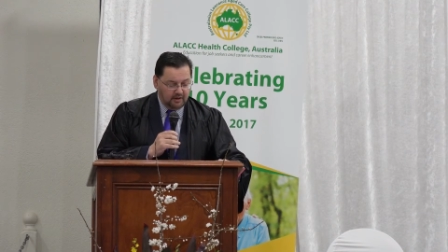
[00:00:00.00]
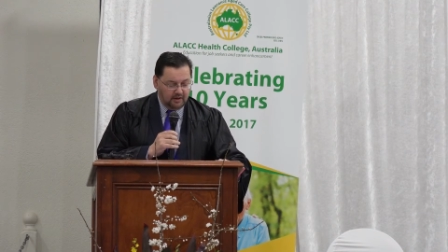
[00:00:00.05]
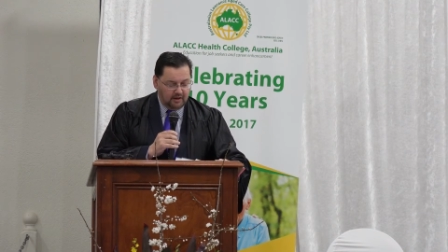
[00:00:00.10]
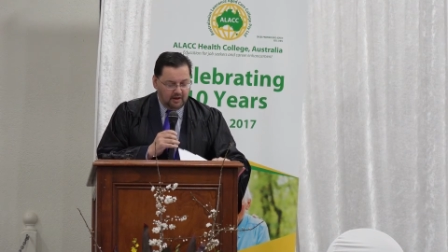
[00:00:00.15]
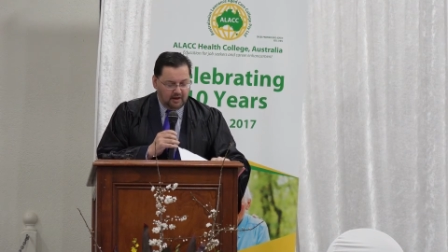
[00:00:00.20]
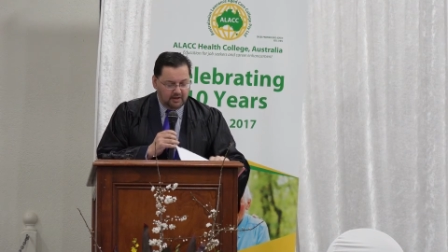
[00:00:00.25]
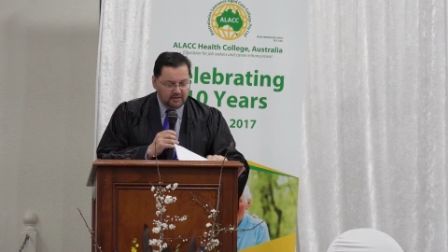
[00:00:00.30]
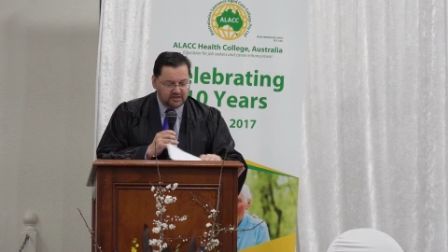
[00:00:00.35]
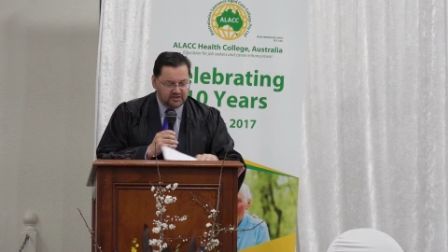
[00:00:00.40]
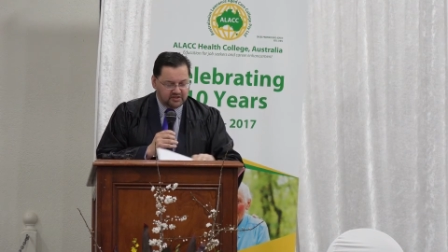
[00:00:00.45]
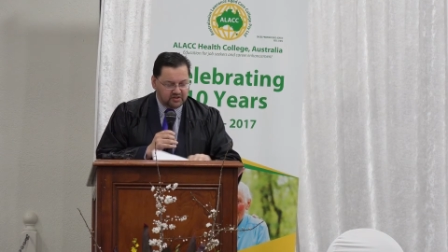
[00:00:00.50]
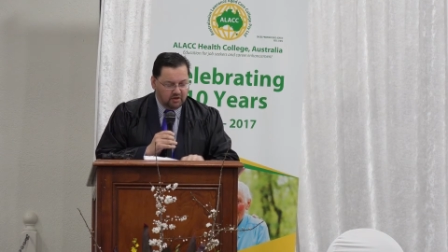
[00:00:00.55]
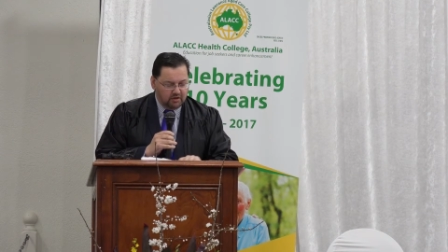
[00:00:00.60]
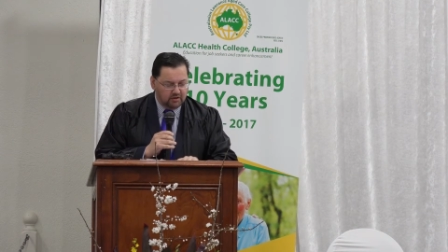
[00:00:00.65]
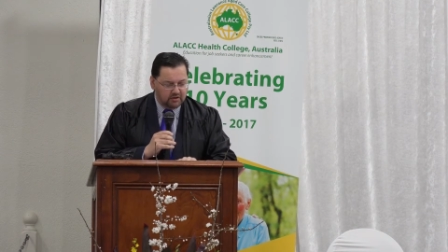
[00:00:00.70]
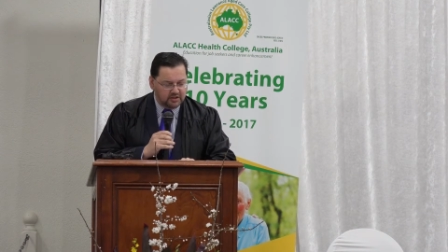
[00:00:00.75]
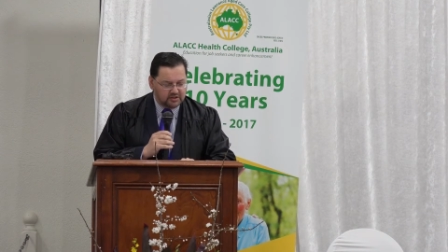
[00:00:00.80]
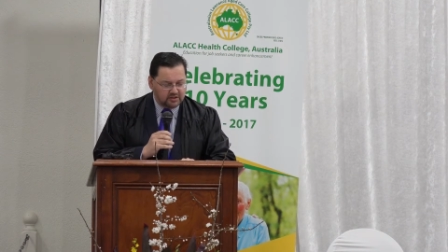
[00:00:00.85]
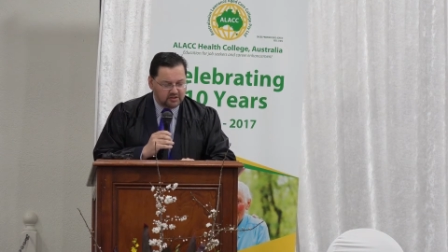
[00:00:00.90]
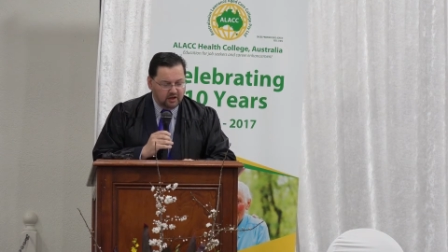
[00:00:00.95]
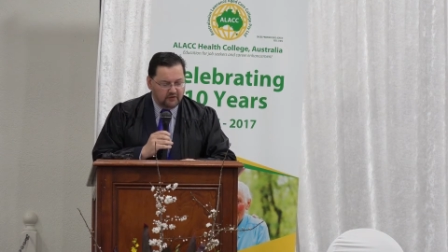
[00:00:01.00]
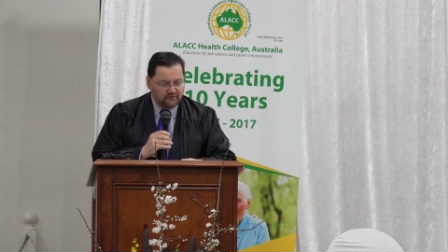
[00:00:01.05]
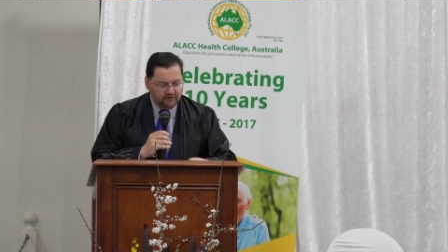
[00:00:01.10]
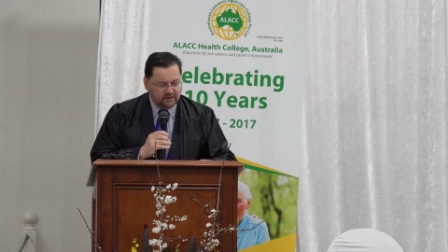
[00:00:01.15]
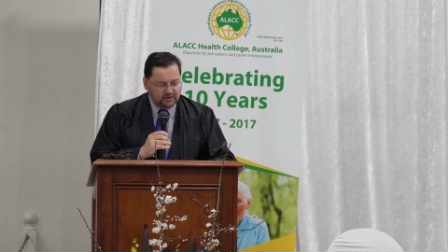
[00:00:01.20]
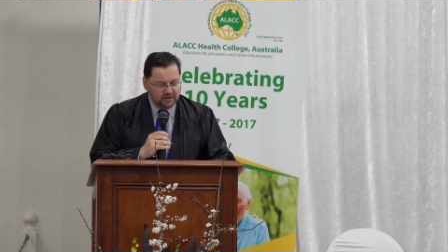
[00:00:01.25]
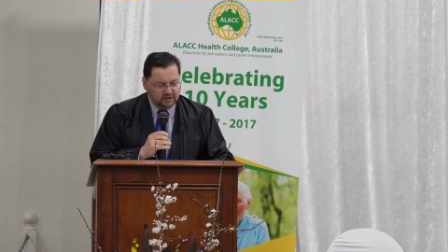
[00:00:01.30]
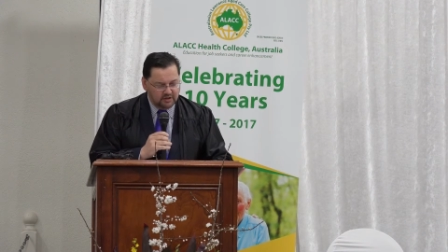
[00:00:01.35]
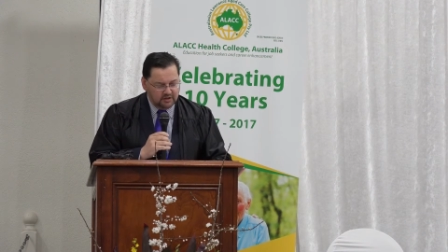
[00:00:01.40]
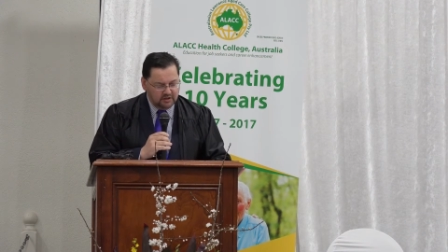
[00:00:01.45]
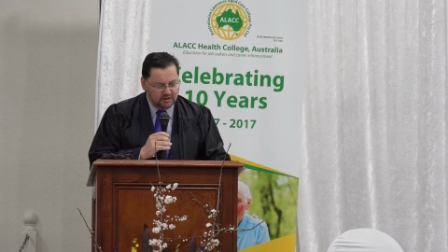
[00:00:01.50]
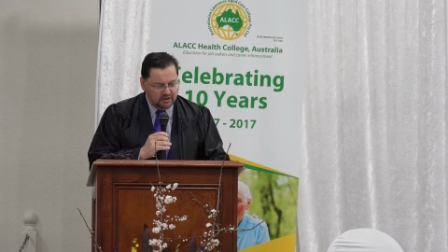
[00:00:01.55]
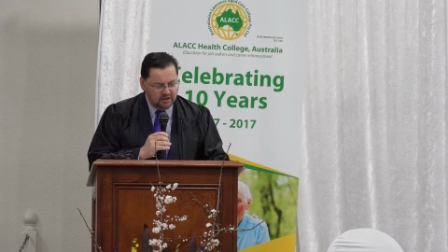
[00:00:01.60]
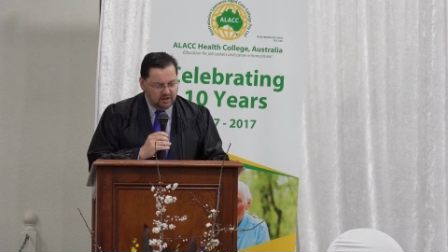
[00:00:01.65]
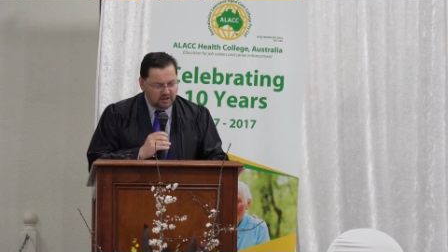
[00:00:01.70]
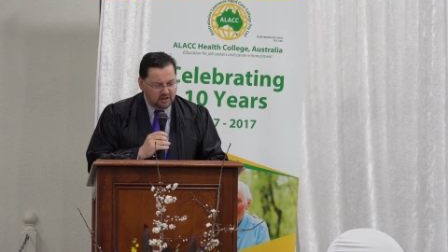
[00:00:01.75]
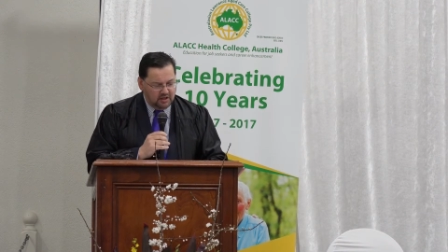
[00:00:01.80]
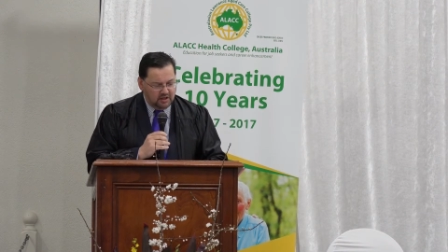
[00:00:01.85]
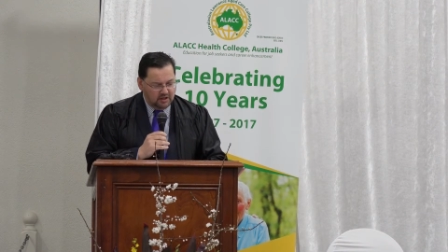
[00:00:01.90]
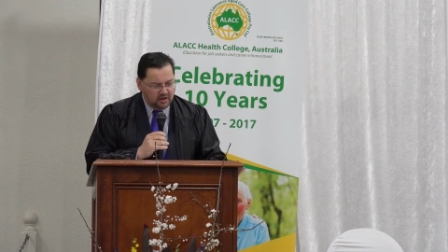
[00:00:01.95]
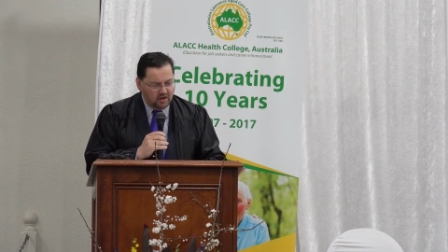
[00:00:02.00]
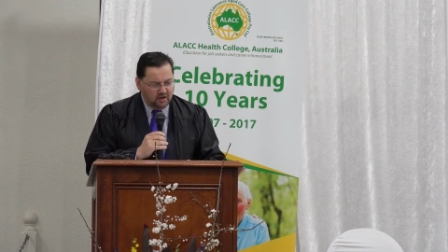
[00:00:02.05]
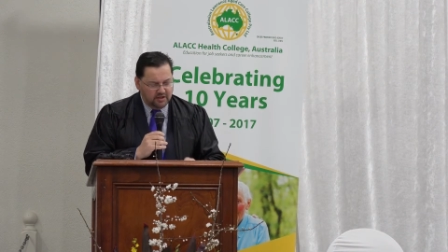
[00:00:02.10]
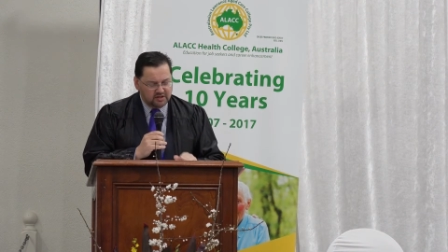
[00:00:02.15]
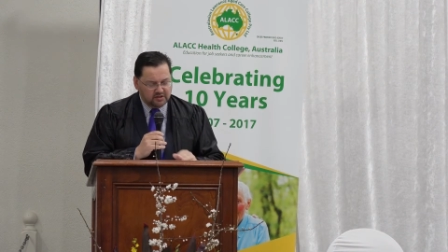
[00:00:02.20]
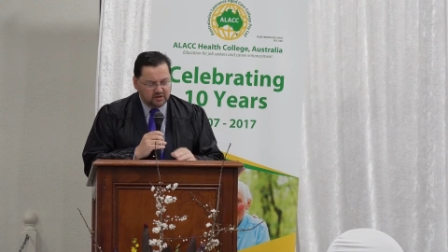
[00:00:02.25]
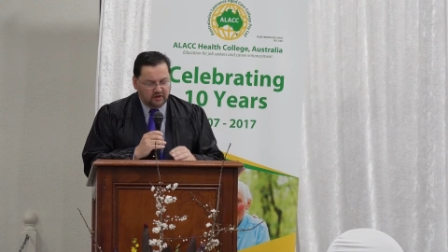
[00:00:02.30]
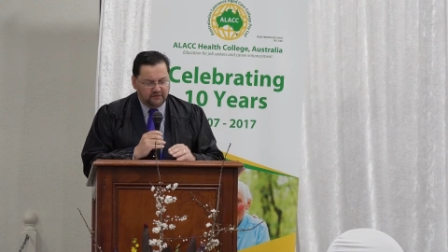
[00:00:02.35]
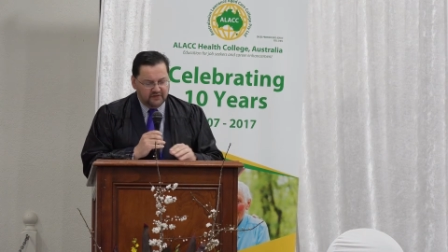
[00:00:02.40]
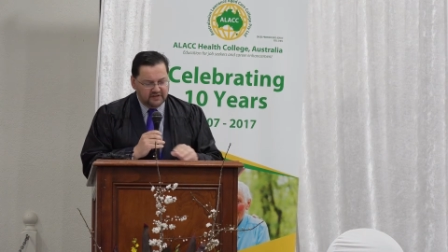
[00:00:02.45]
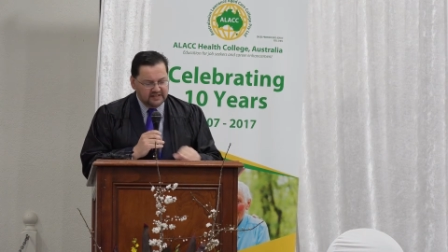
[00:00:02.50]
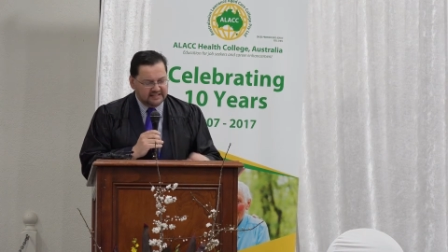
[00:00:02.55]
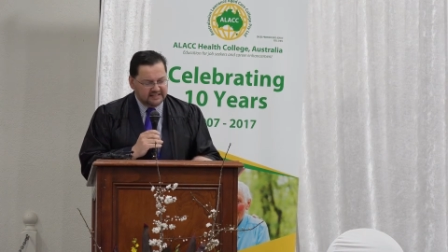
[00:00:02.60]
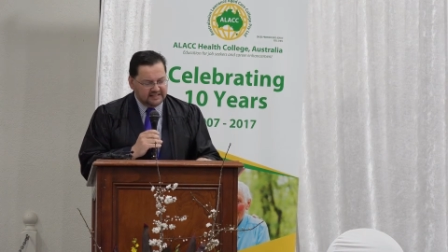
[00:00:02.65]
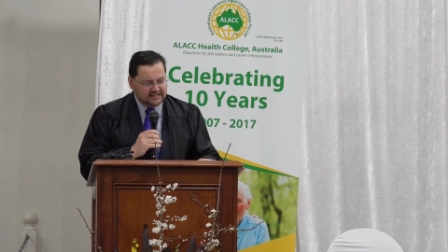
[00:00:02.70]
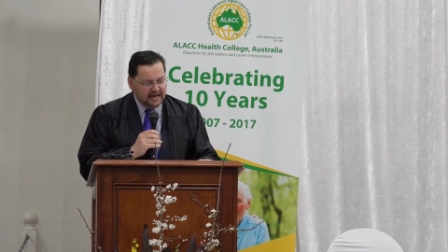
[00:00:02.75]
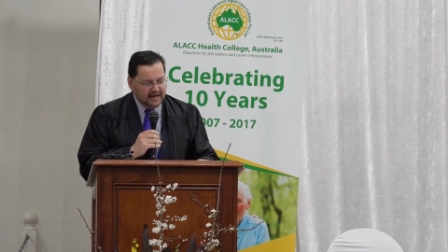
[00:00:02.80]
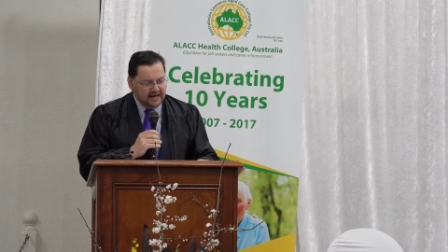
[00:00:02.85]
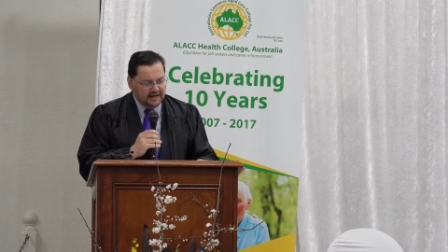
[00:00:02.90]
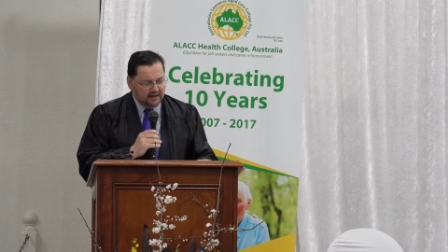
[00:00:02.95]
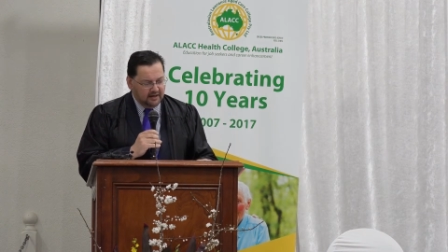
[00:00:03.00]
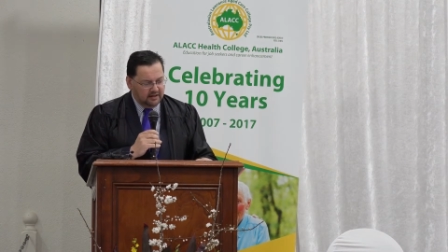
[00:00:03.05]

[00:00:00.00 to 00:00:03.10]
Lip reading: And the song that's often sung